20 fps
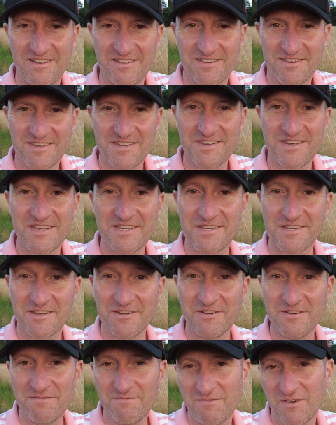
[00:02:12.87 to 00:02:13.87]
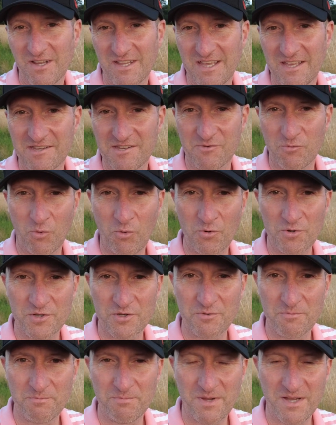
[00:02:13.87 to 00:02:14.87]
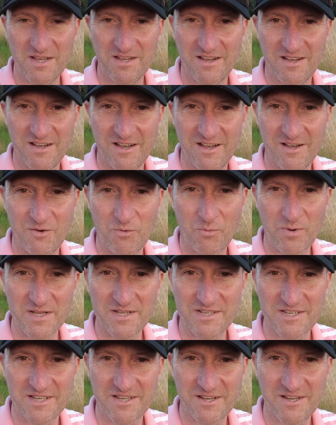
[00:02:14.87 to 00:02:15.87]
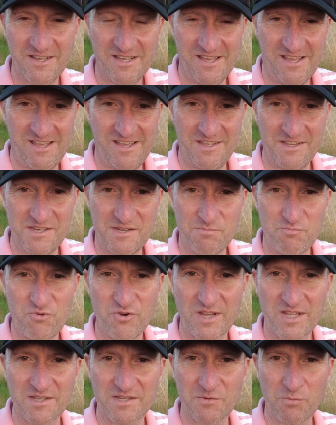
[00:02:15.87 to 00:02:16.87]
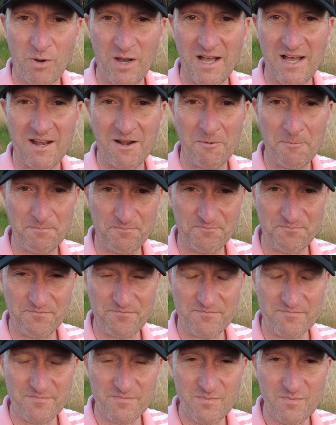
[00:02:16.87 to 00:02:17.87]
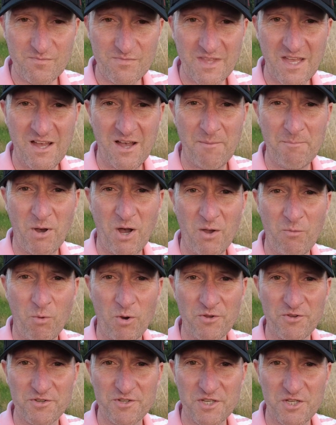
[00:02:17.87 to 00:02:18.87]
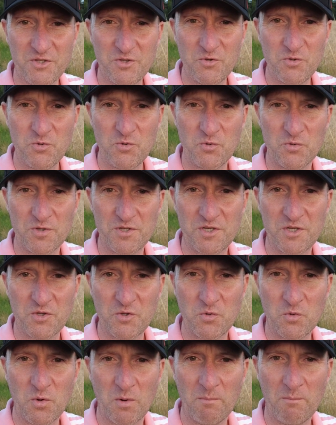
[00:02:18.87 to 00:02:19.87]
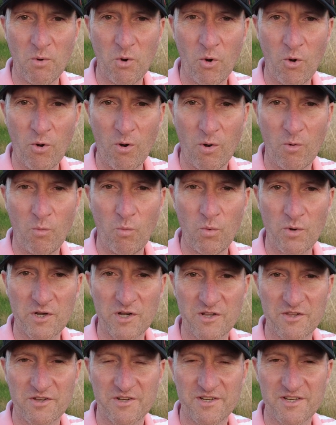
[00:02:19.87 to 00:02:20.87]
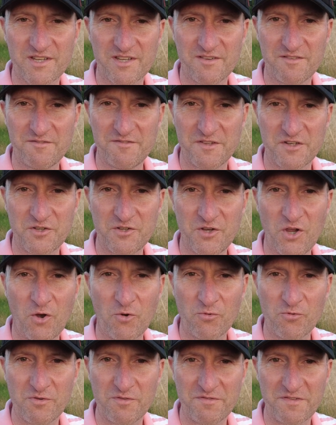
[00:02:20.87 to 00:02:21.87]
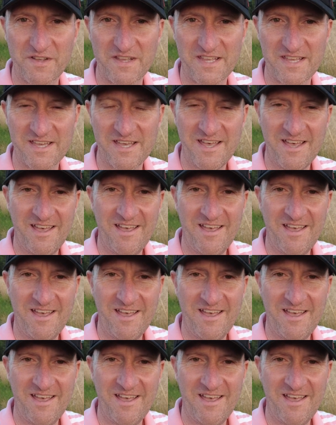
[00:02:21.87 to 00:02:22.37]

season, I guess autumn, winter, spring as well, I want to do more woodland photography.